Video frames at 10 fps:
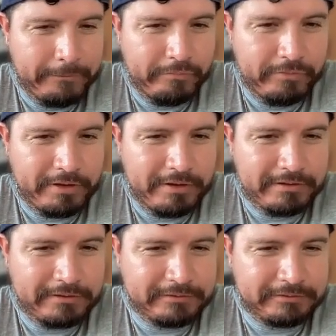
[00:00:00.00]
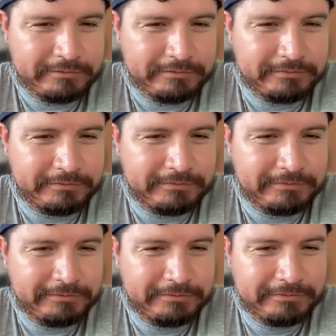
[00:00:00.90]

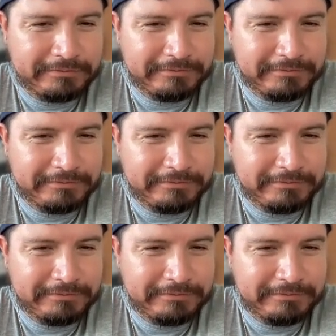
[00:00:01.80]
The person shown says nothing.